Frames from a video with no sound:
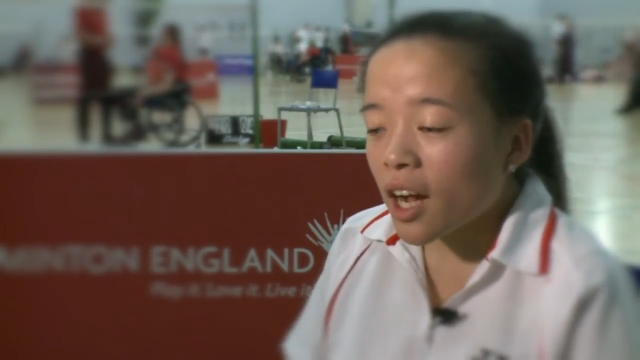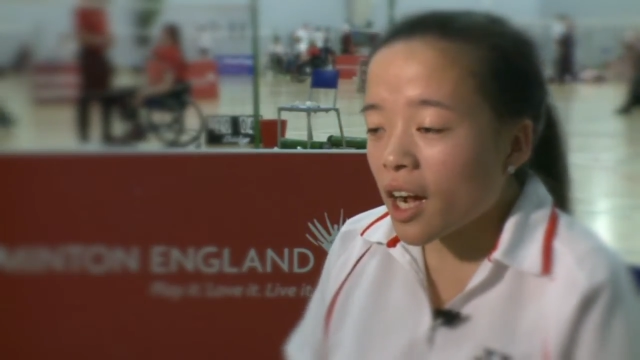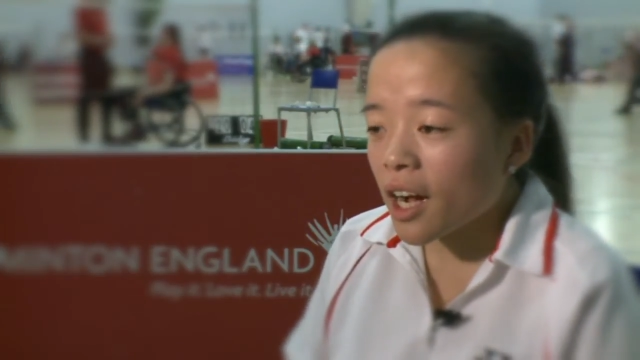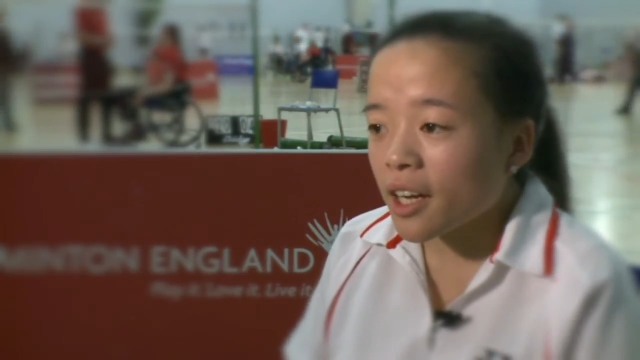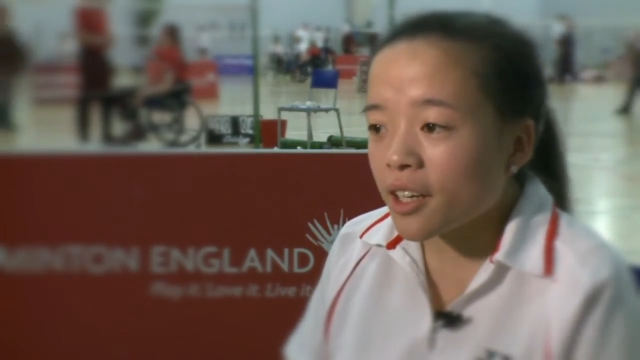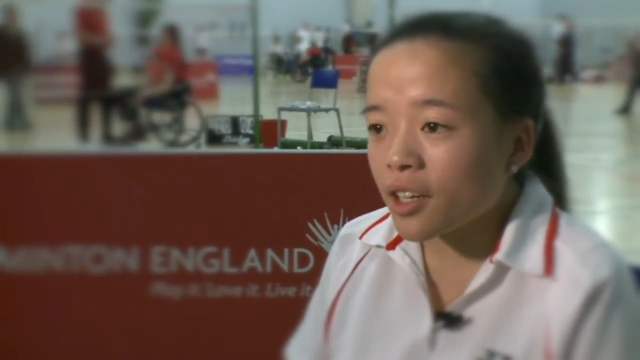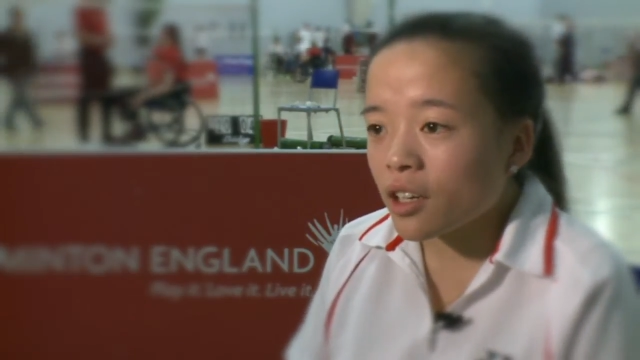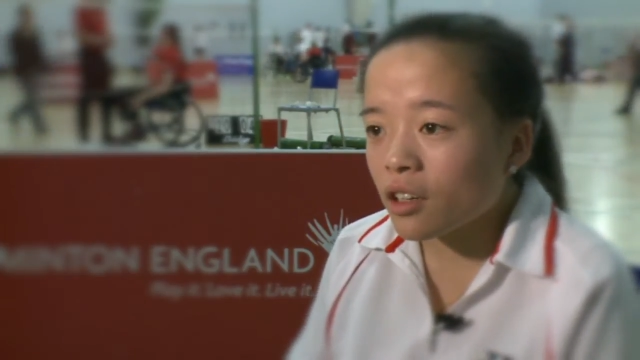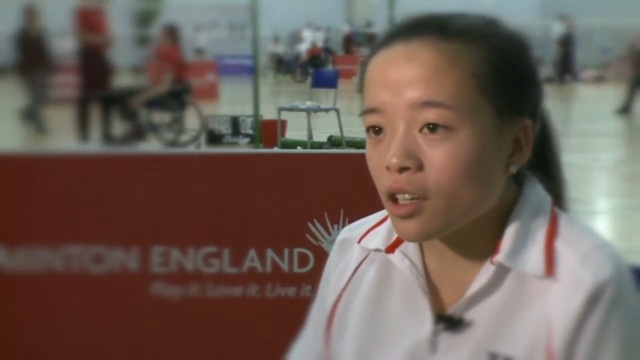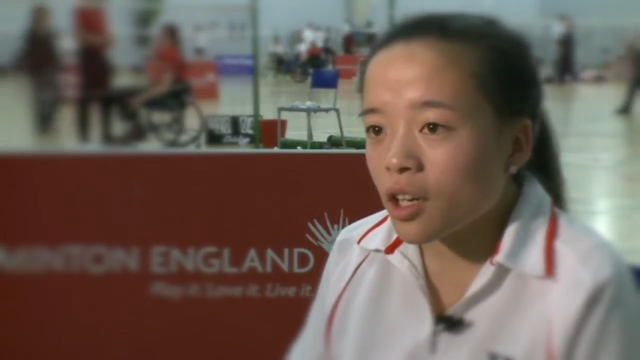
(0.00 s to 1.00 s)

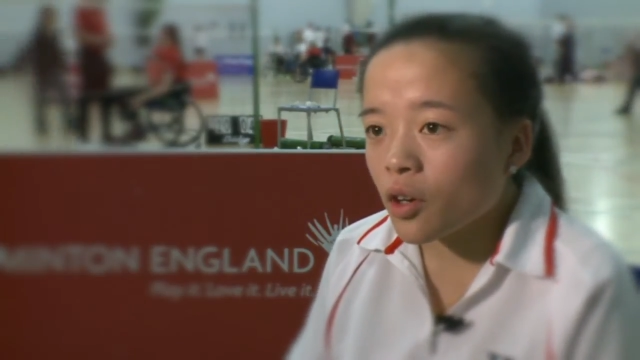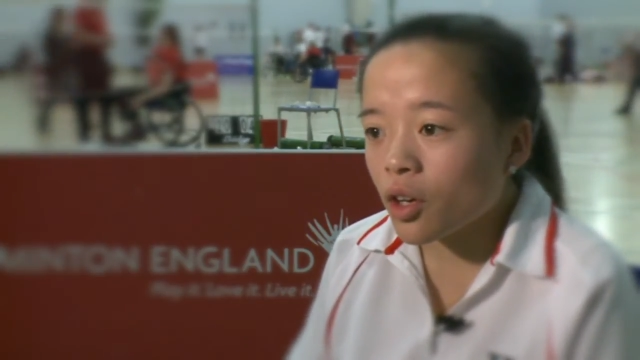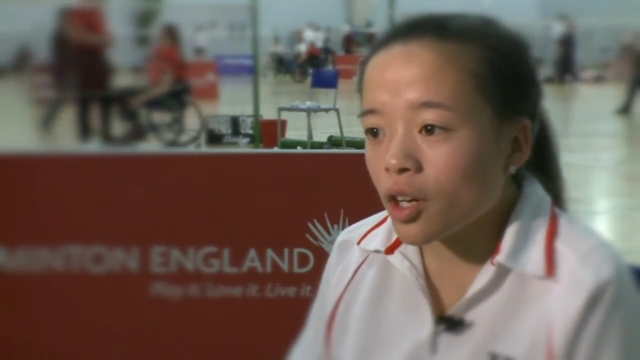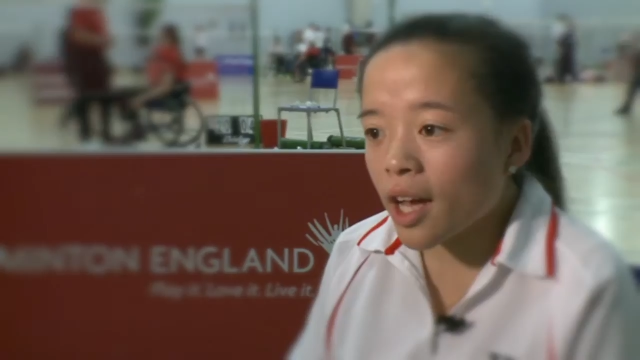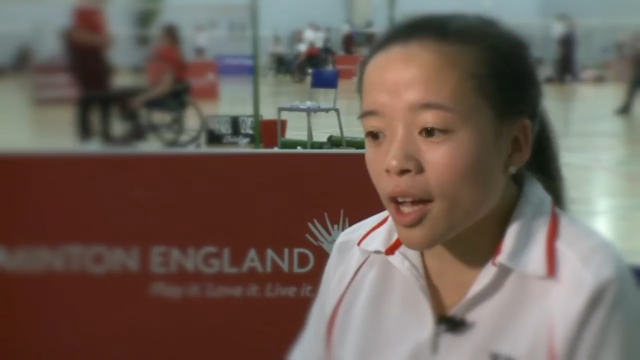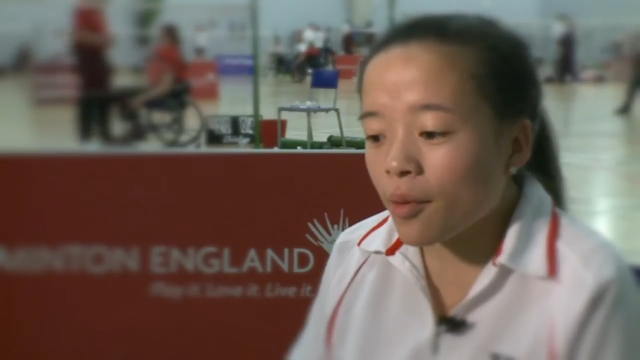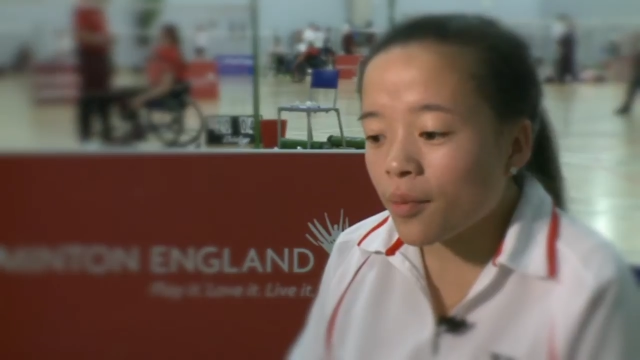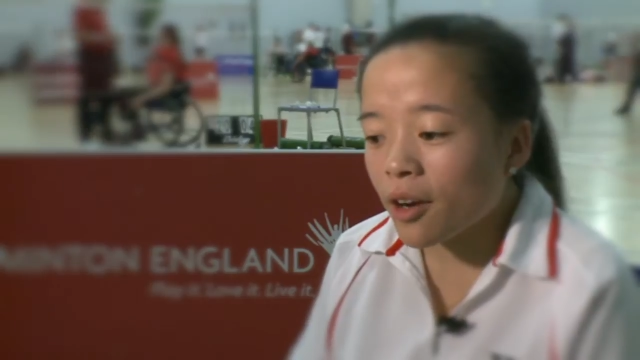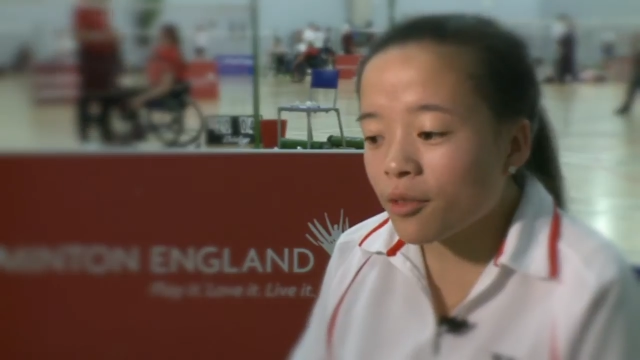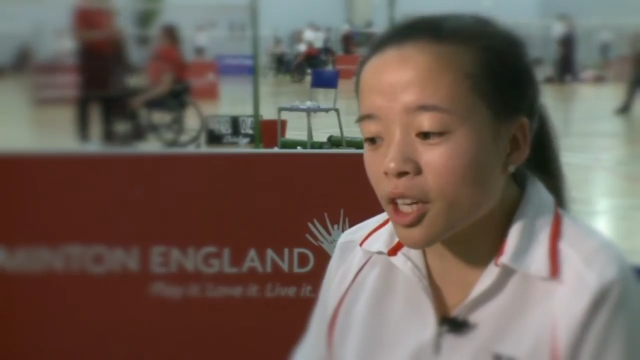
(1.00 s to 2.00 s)
and
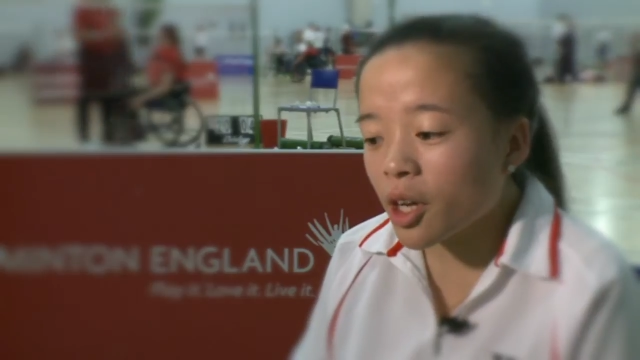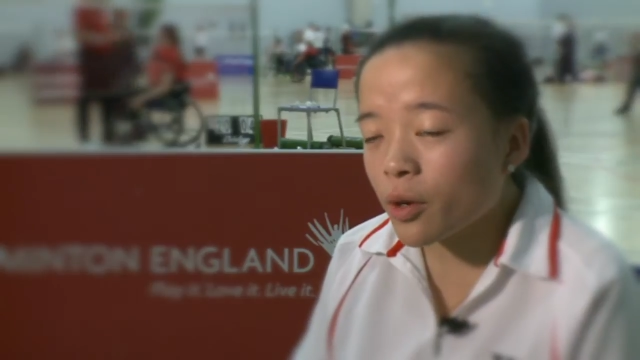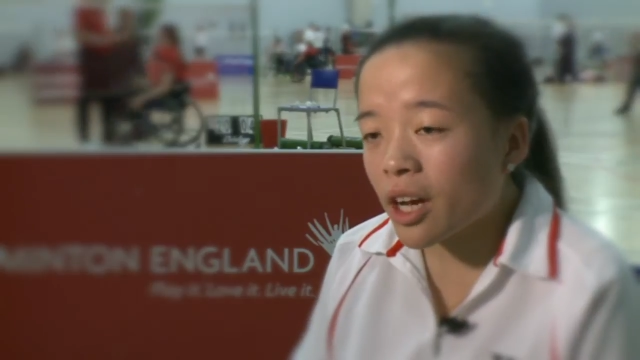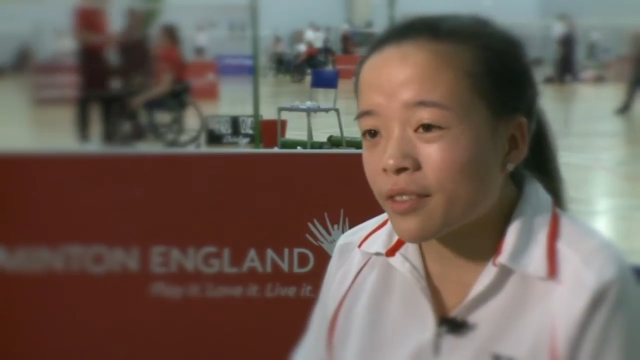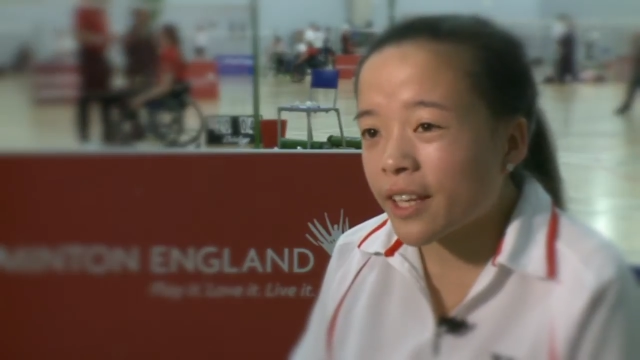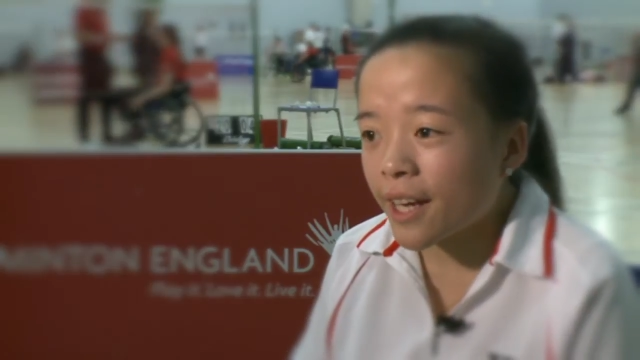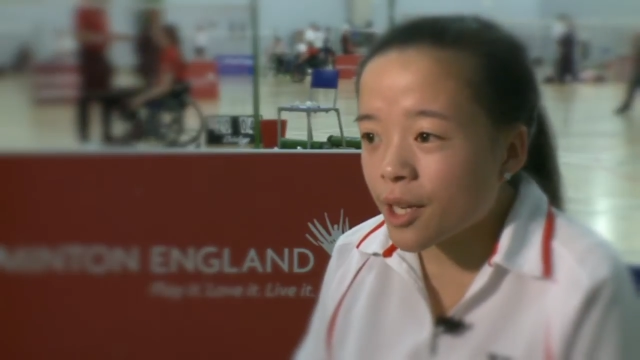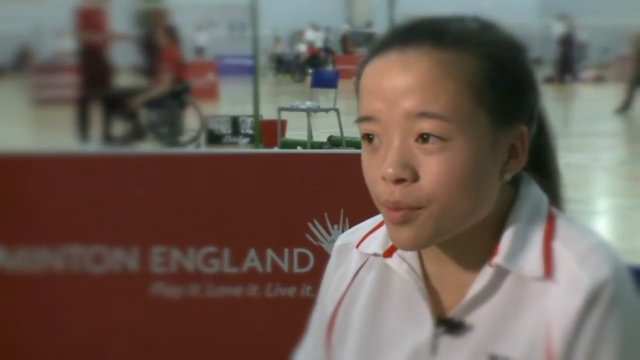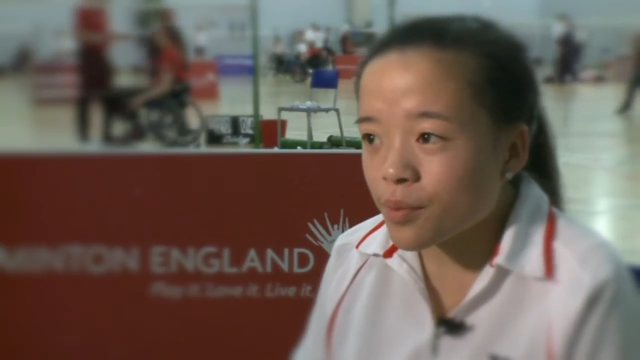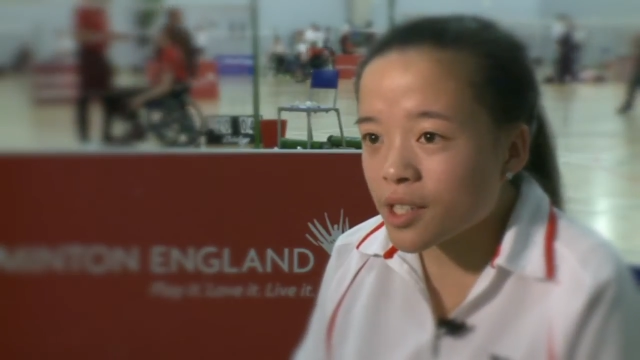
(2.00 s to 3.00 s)
every year we have
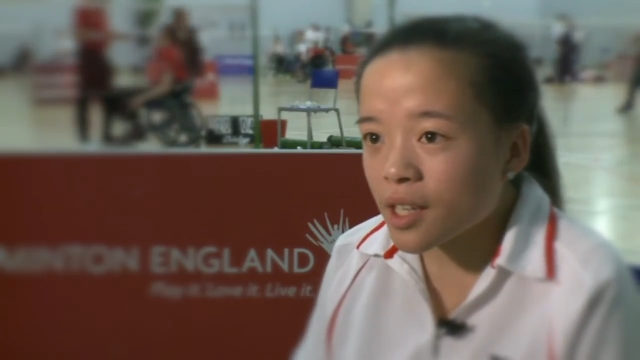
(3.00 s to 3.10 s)
games,